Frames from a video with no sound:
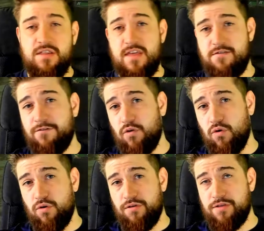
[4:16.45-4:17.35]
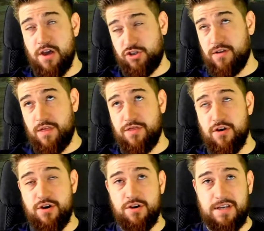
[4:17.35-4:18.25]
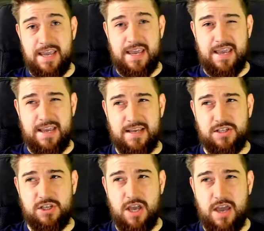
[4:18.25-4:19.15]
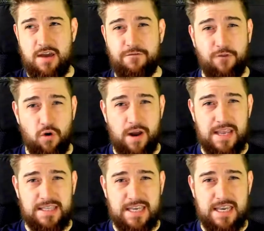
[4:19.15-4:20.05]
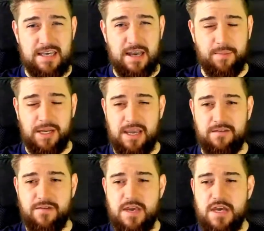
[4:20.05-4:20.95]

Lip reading: The third is 480, I believe.